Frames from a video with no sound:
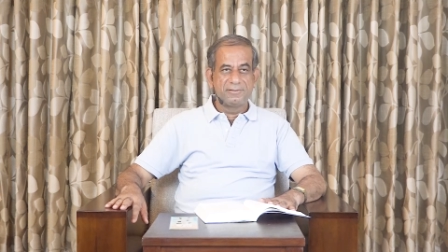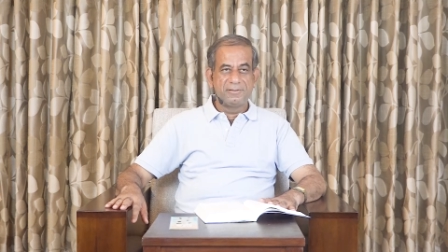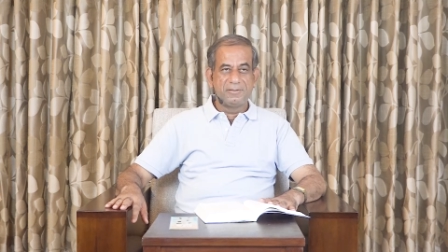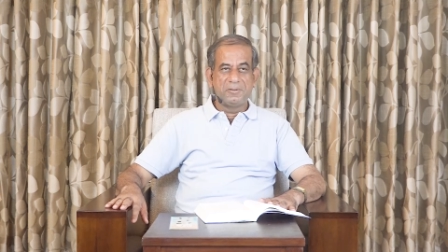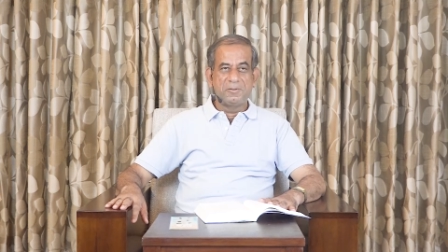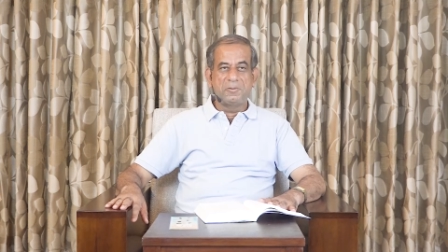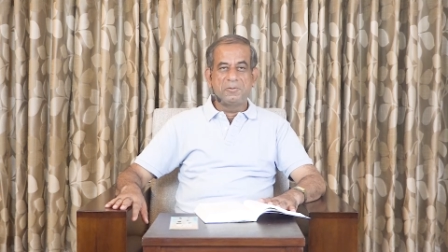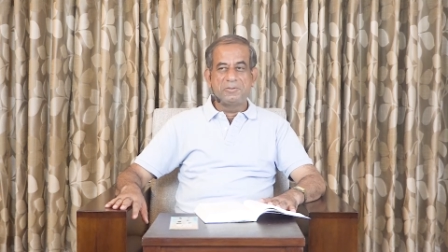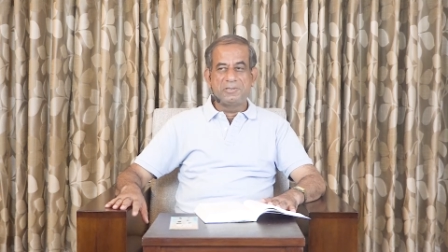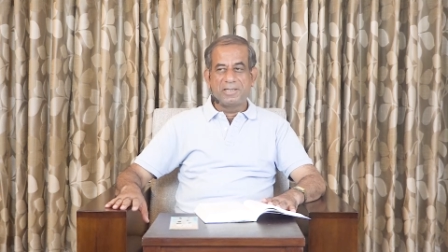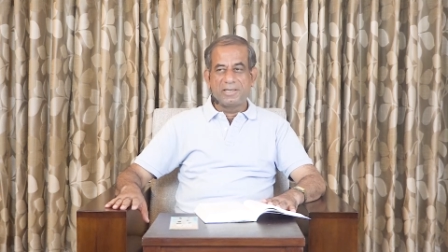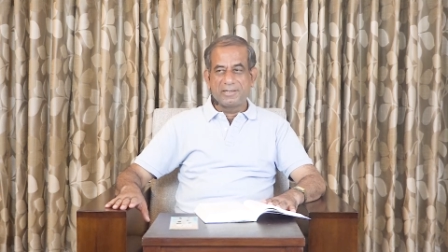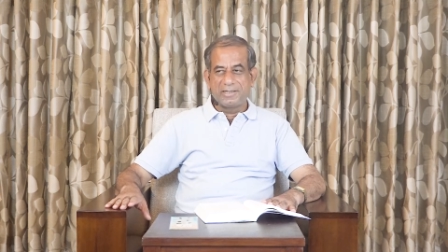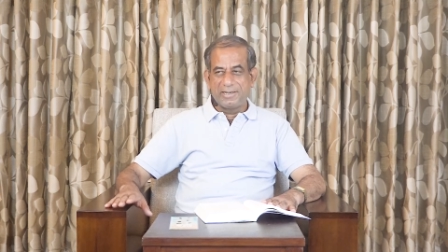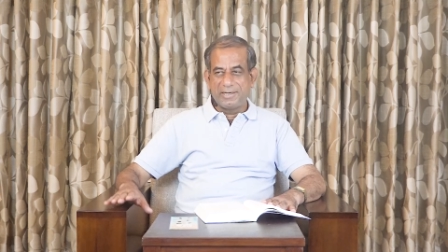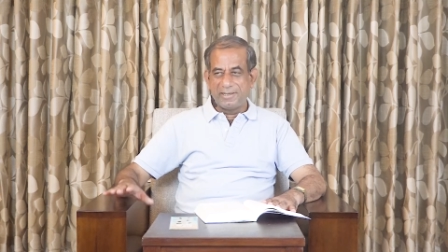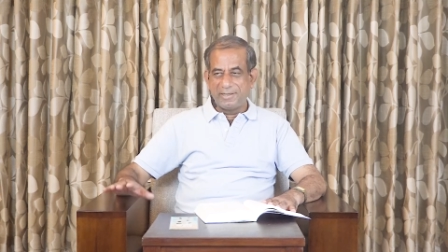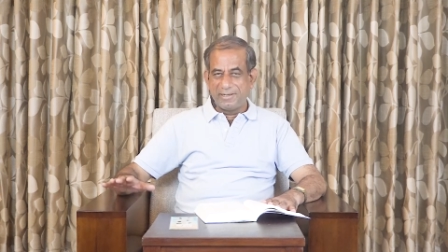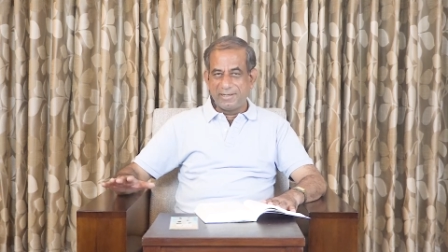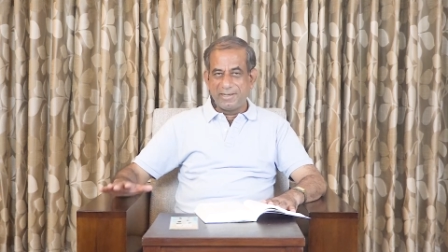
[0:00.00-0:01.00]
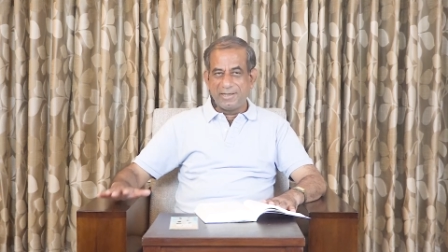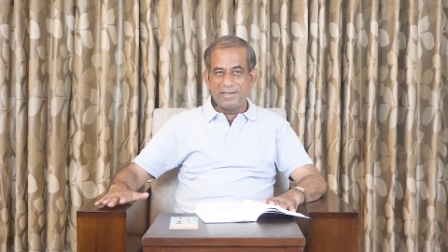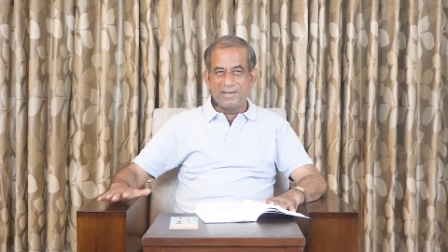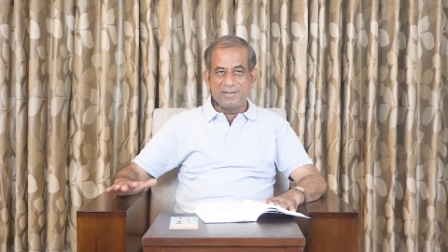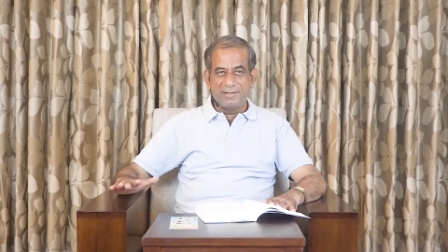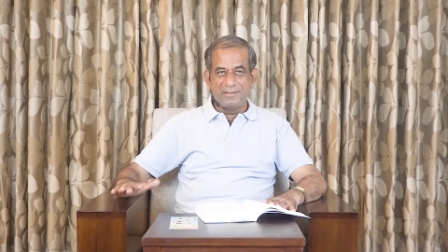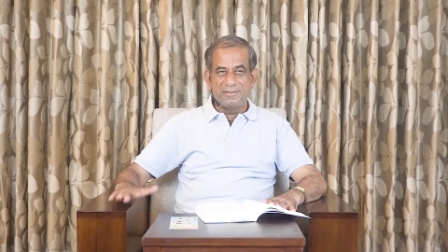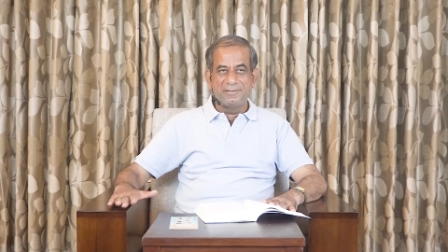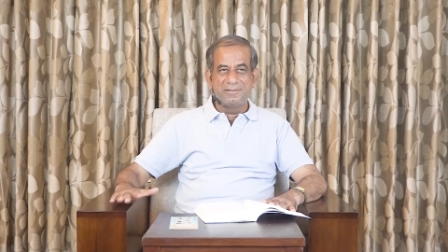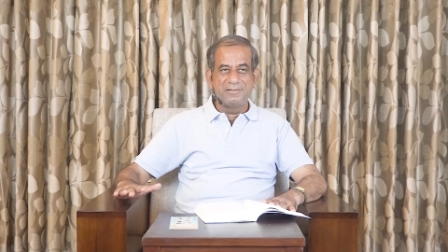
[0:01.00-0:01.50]
No, the
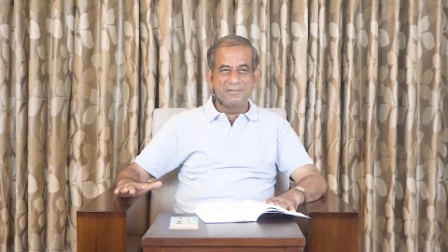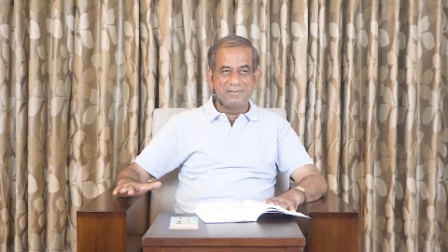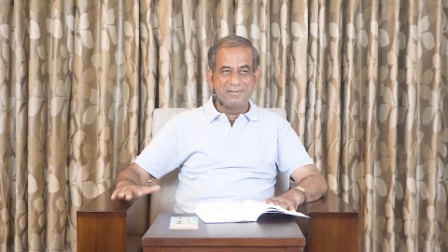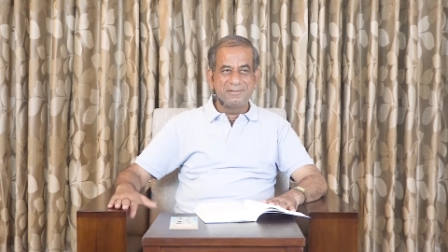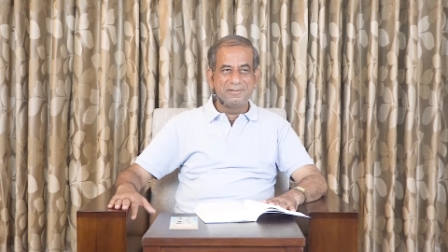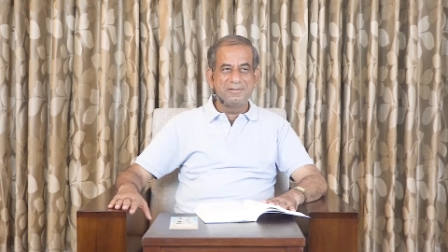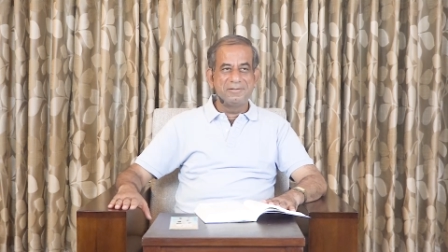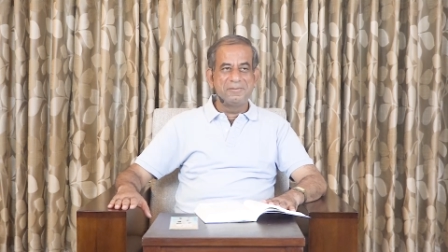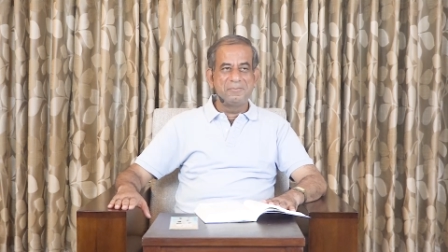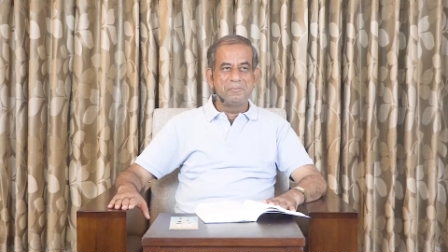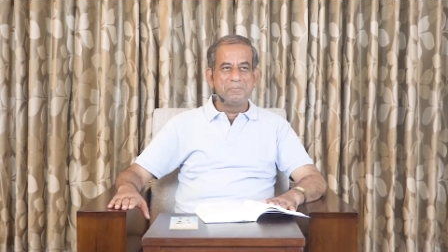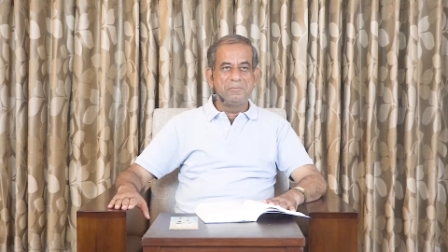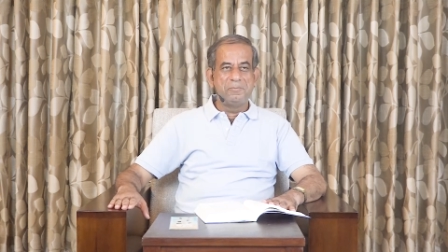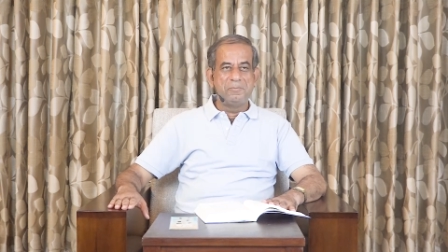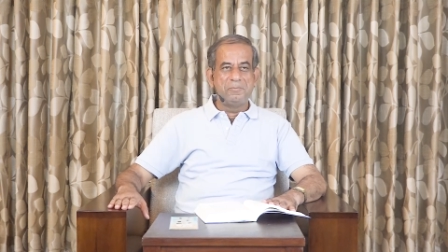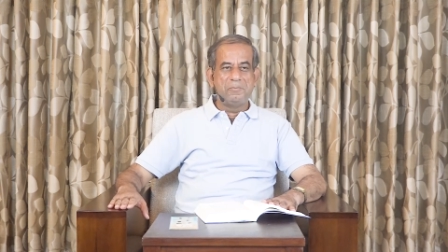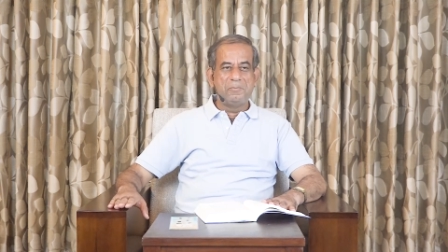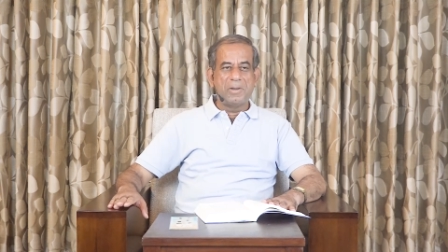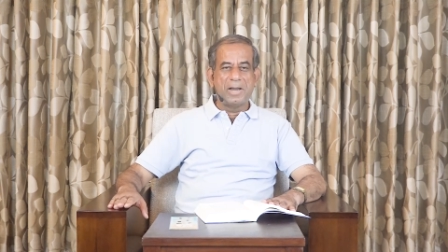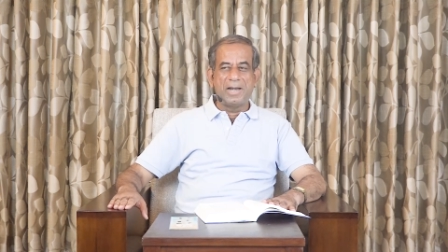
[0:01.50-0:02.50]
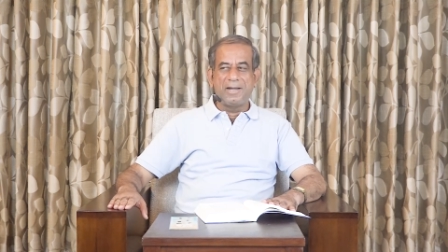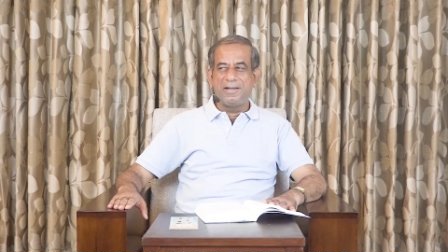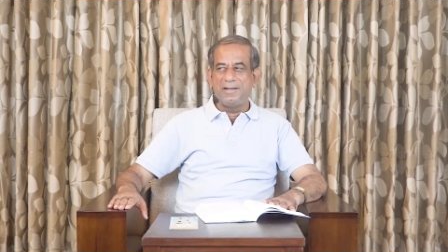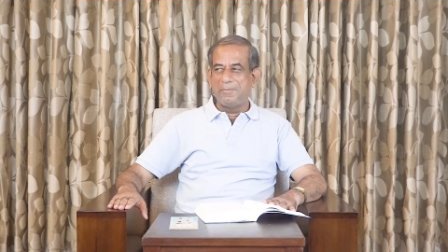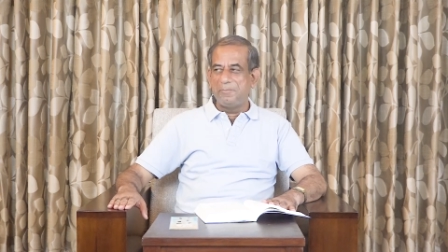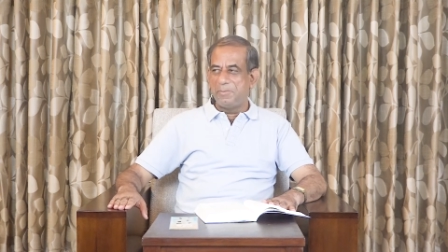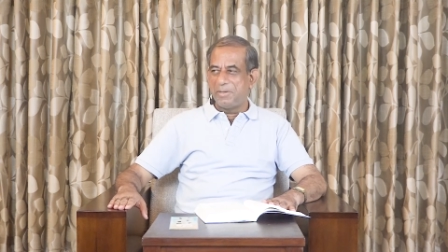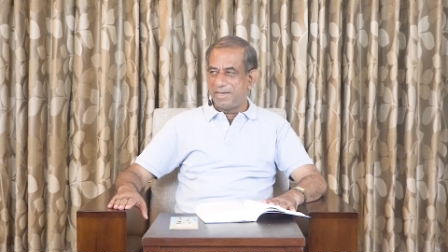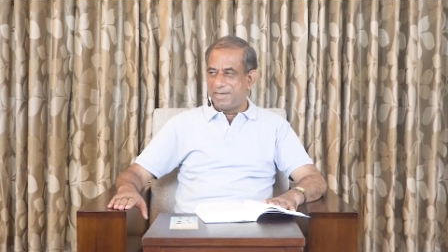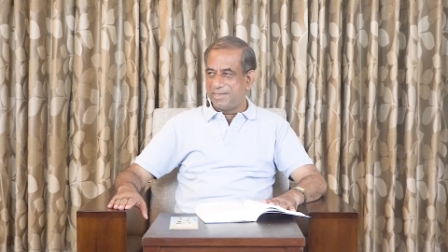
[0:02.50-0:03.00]
real um,
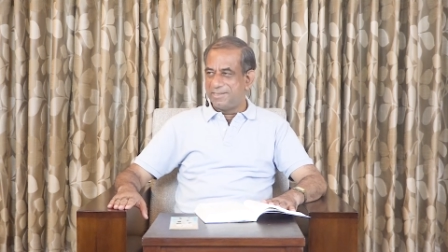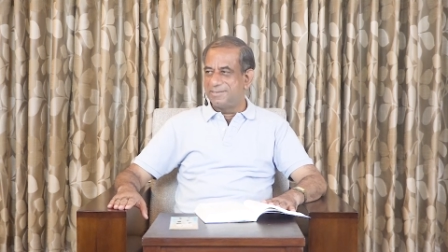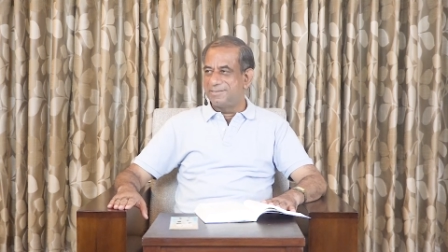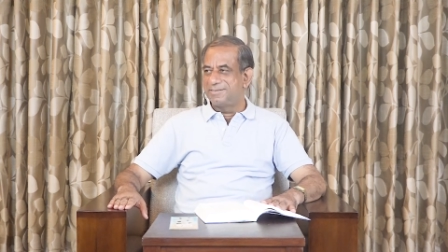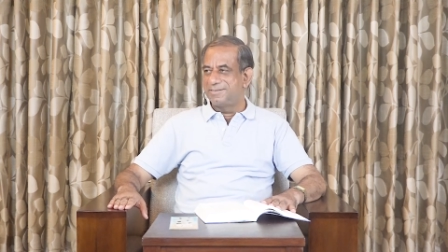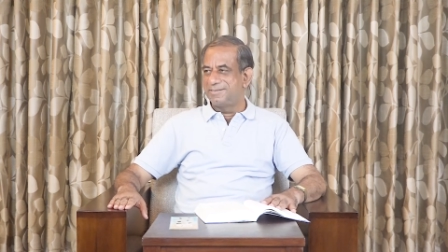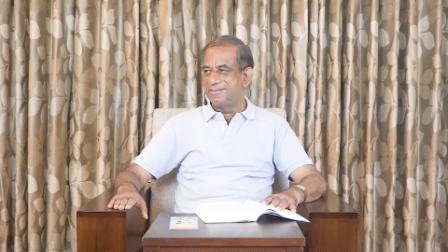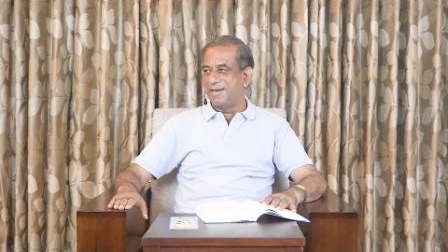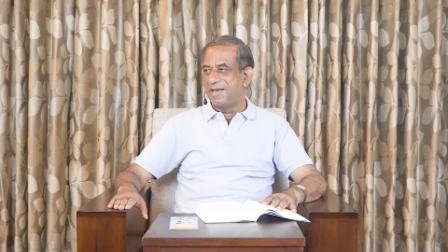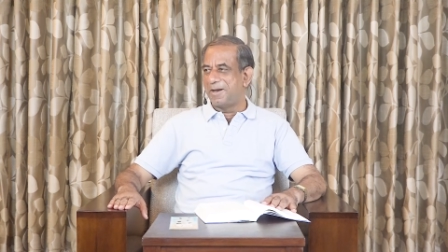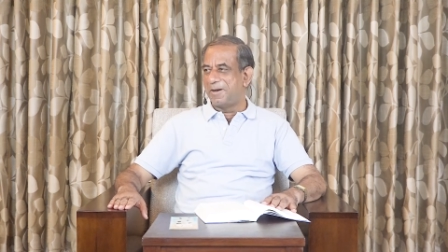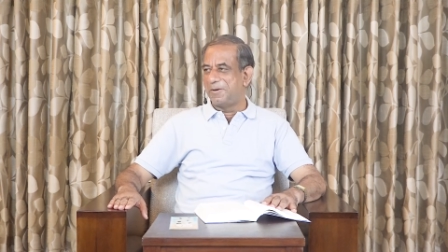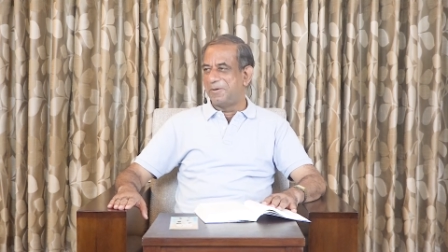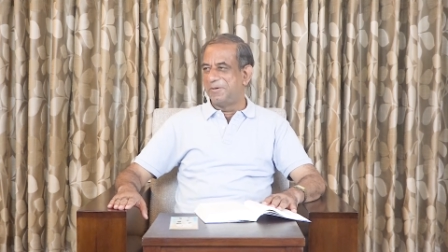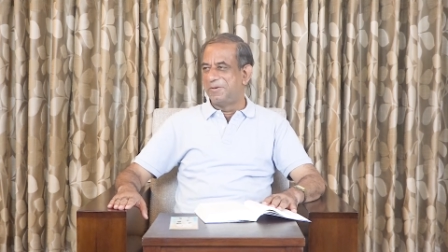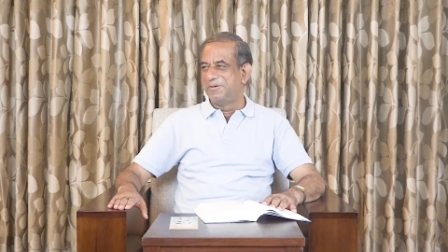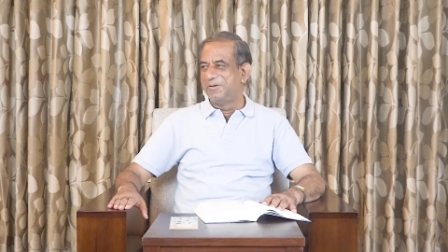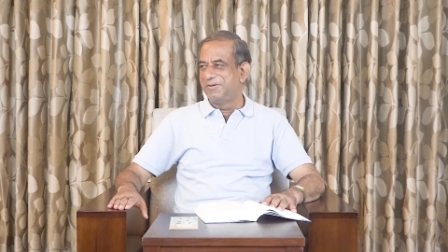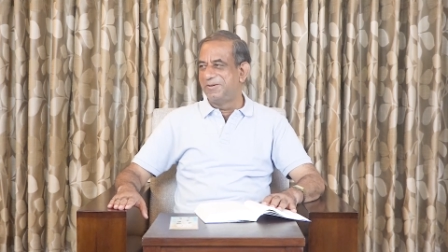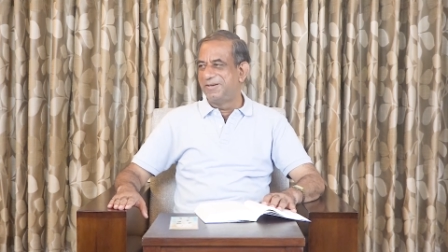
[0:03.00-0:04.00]
battle begins now.